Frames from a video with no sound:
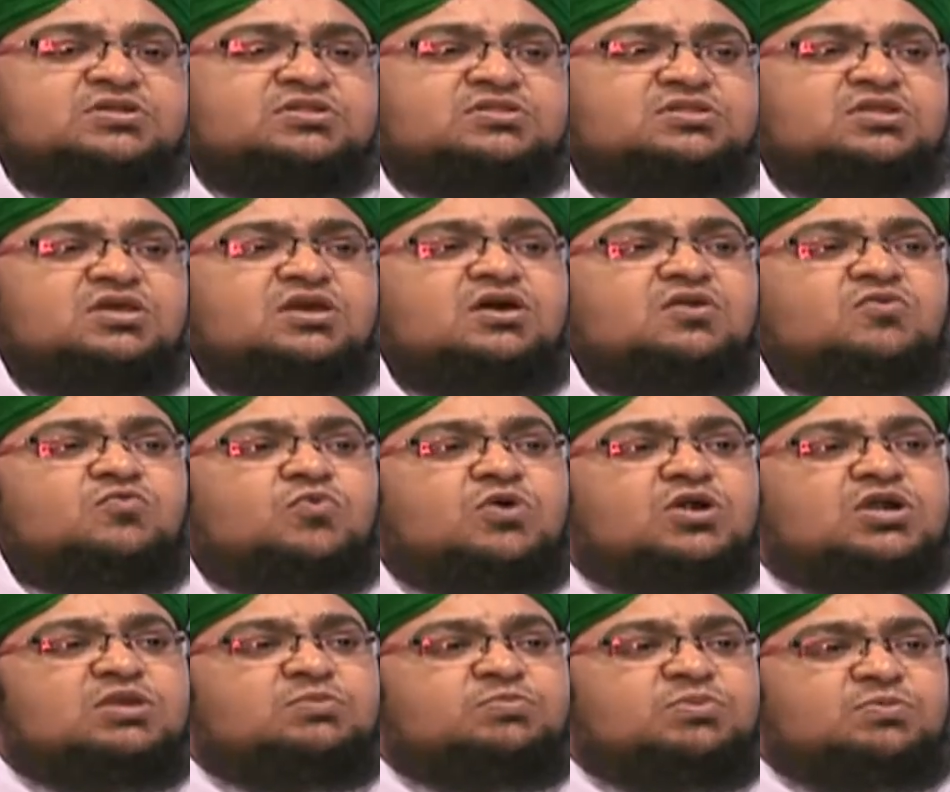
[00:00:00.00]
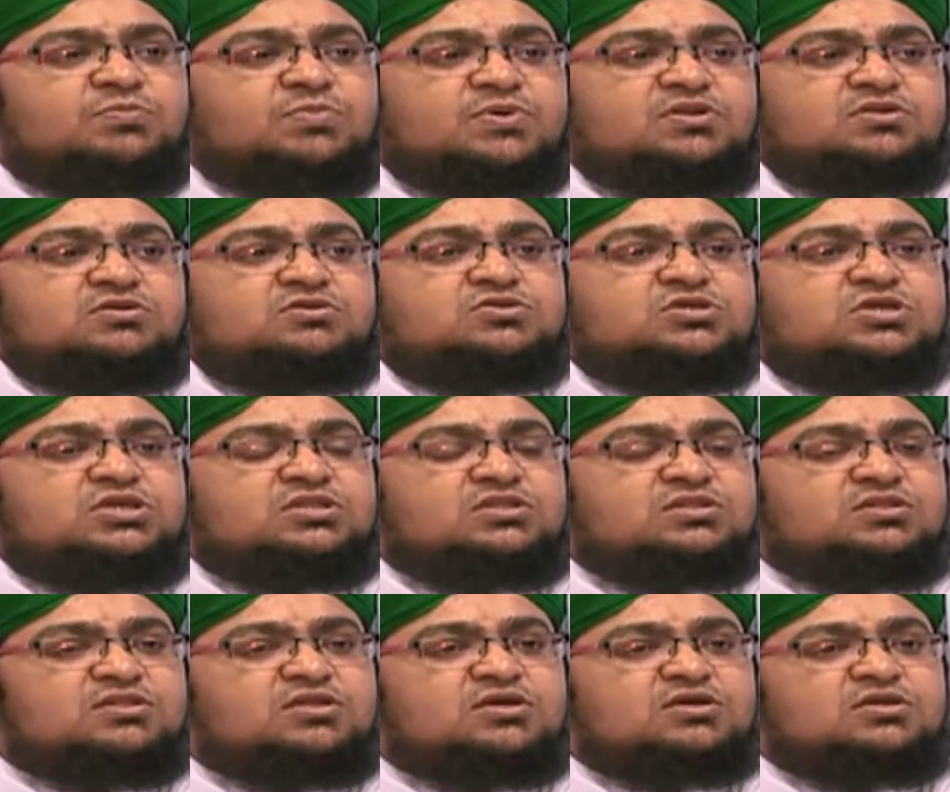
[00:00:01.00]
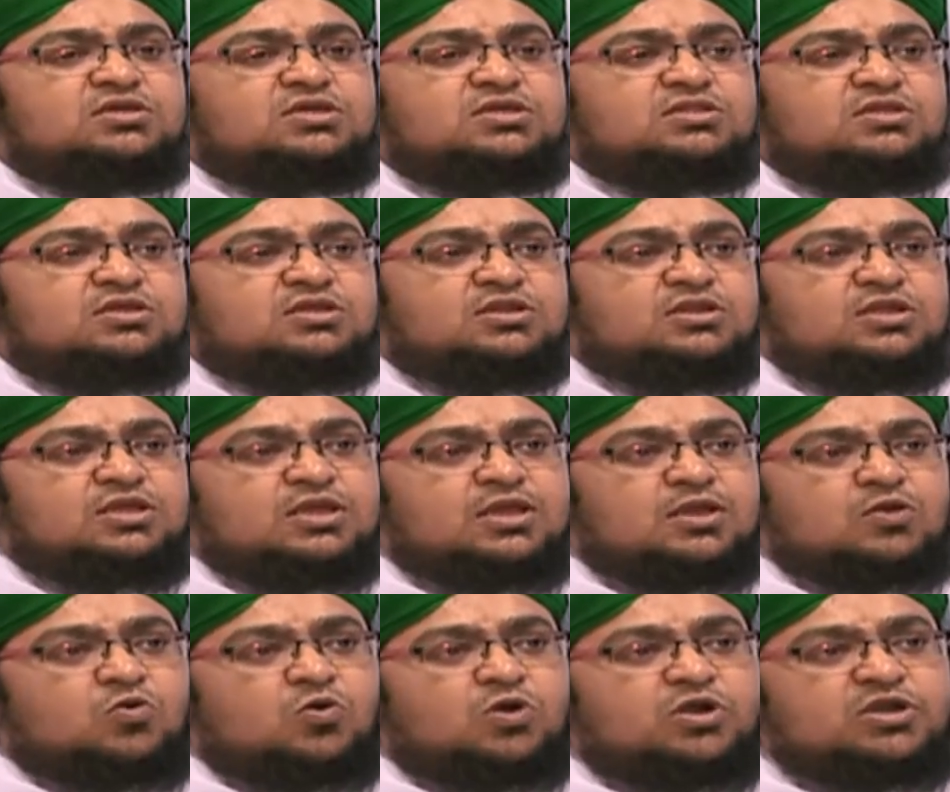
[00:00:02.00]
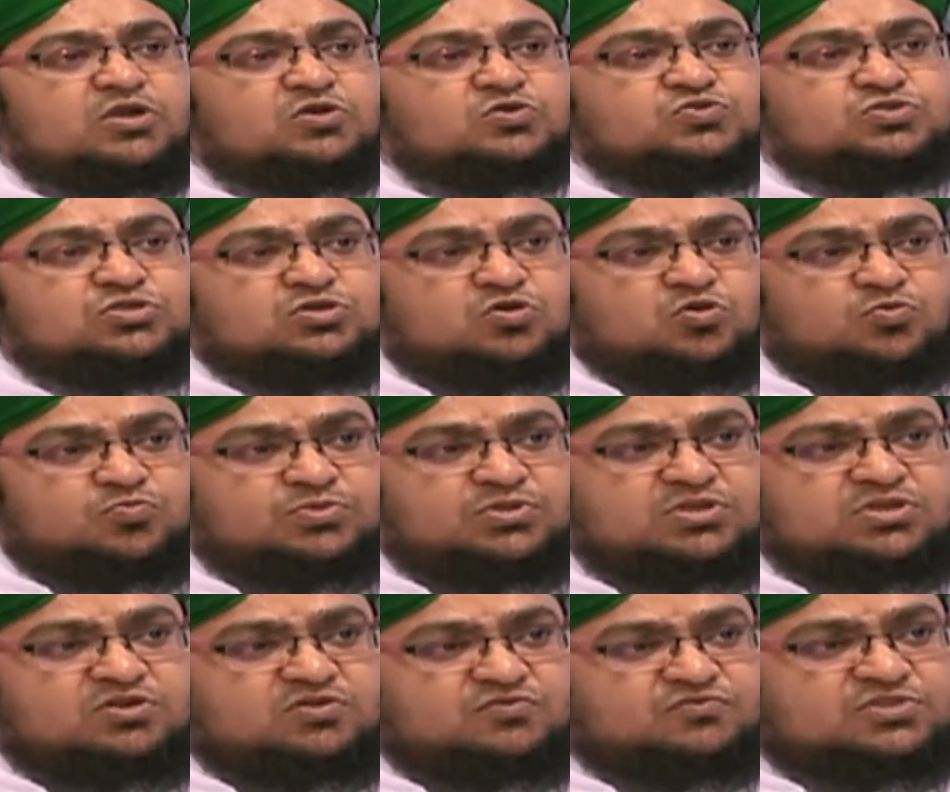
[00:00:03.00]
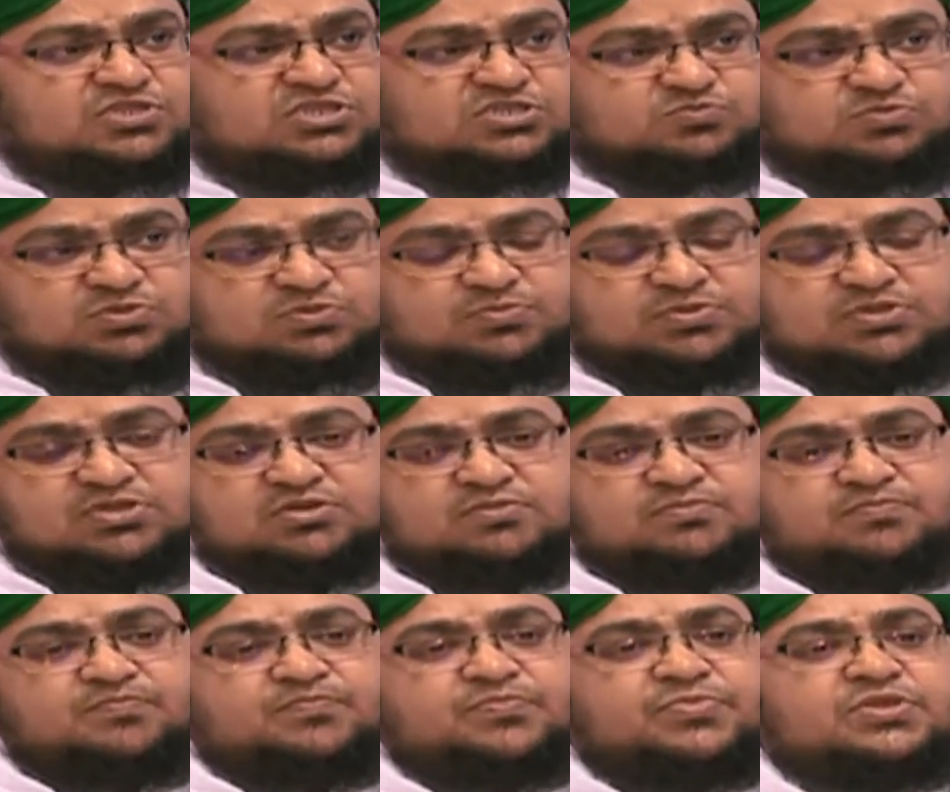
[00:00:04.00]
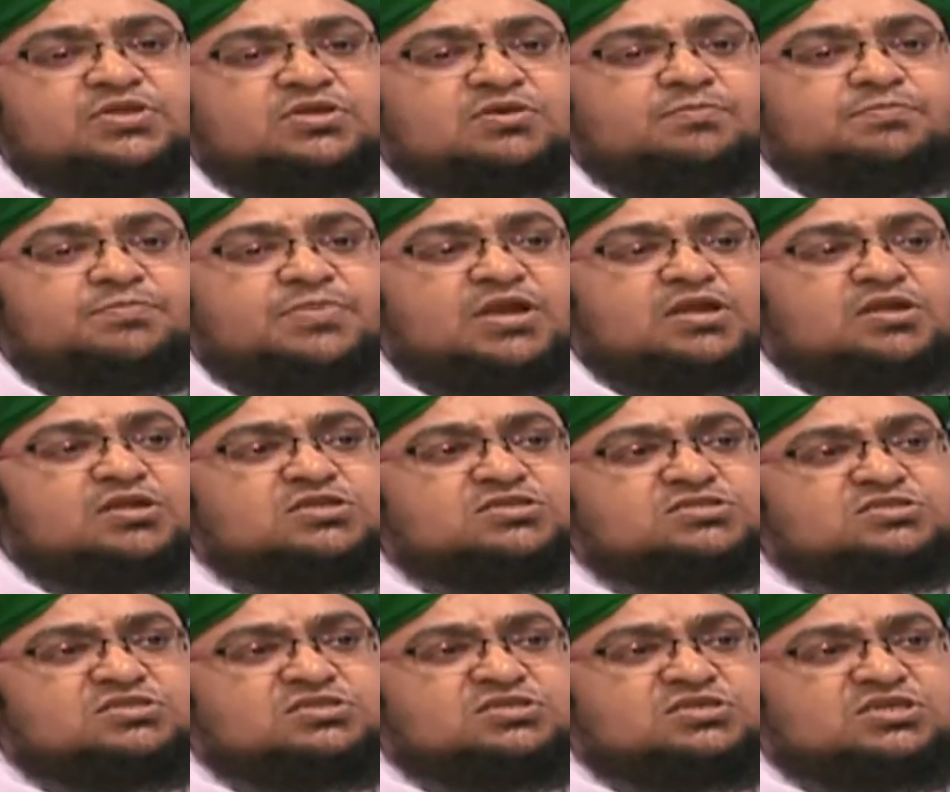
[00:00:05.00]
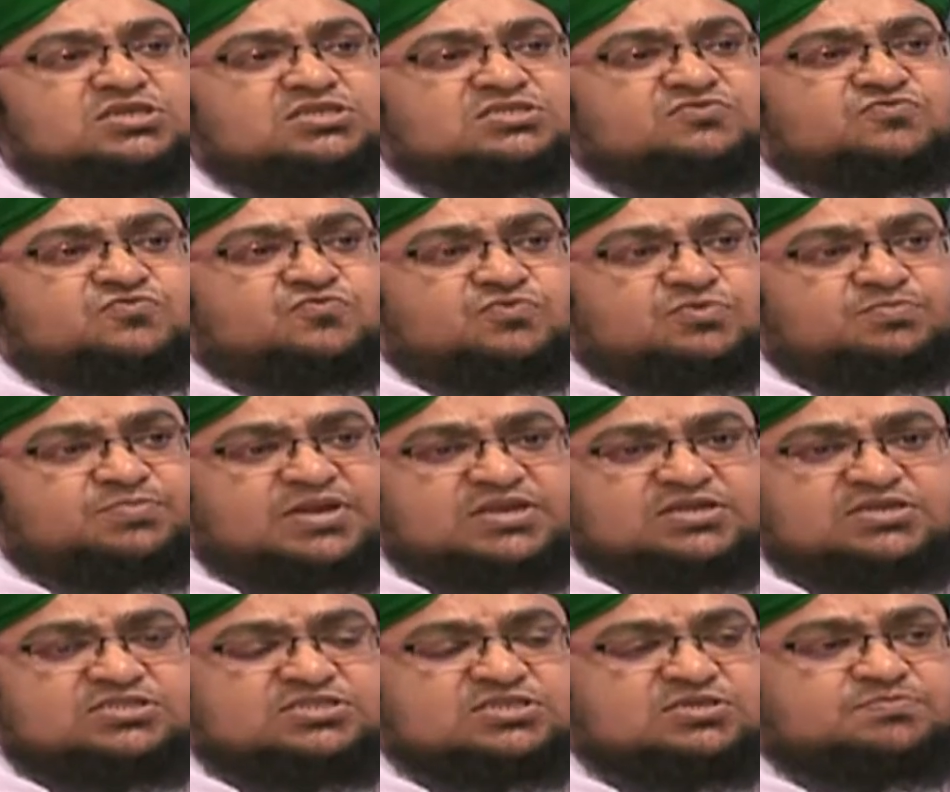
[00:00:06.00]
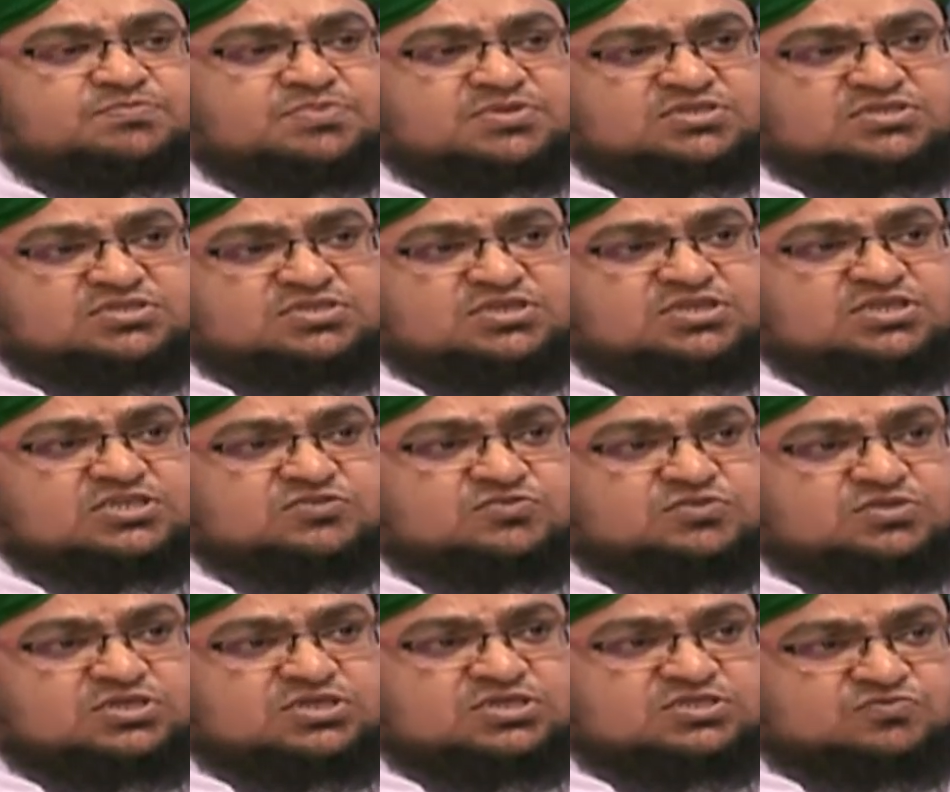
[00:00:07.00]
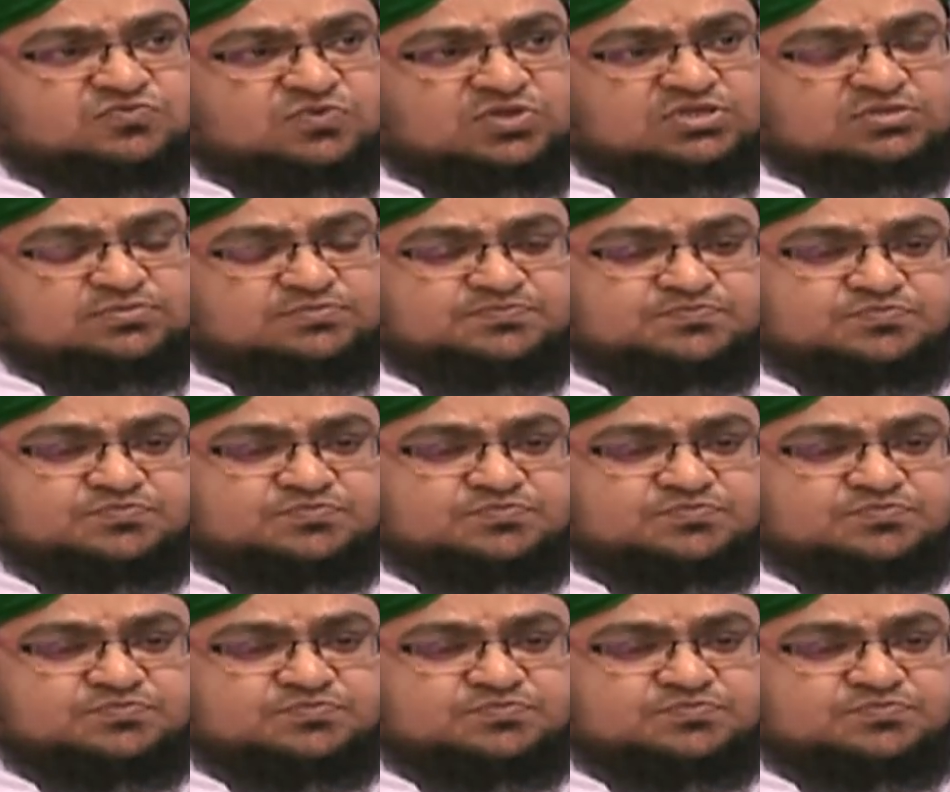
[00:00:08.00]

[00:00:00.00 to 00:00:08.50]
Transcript: They are worldly people. According to the opinion of these people, practicing person is one